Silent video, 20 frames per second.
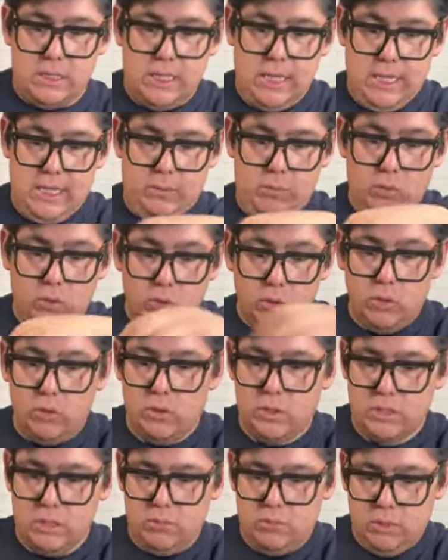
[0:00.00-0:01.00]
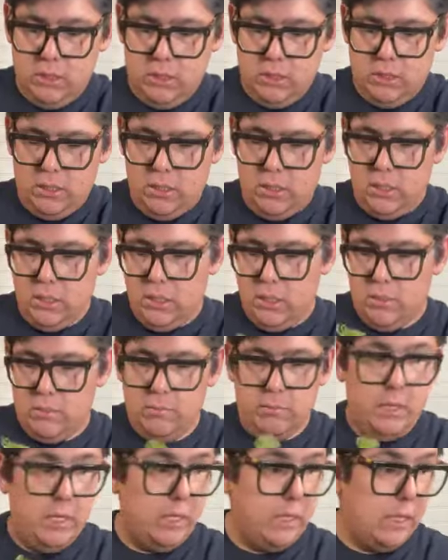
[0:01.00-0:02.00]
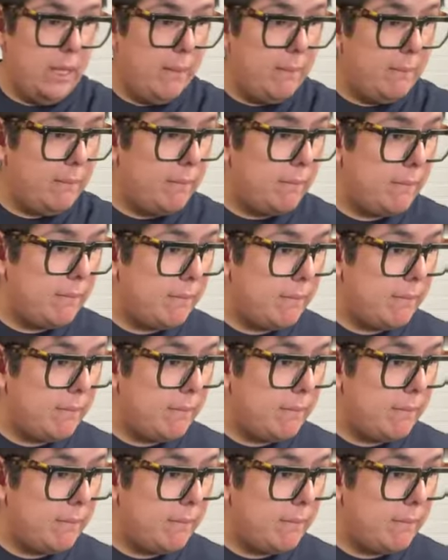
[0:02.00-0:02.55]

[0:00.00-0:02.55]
on a table or something. But yeah.